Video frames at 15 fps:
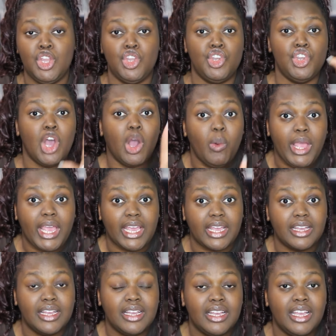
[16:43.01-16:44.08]

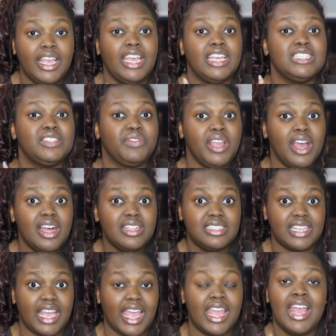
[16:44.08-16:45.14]
knowing his
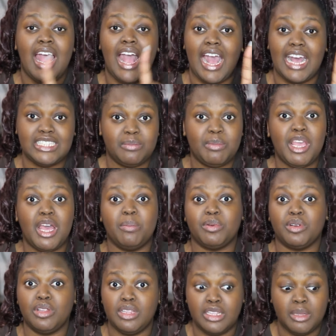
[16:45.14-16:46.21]
fiance has to be up
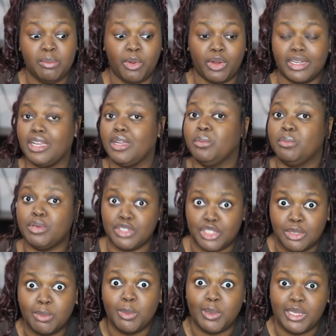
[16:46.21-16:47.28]
early in the morning,
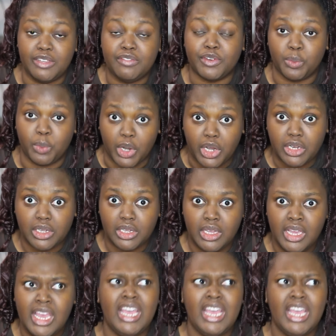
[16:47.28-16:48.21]
presumably for work.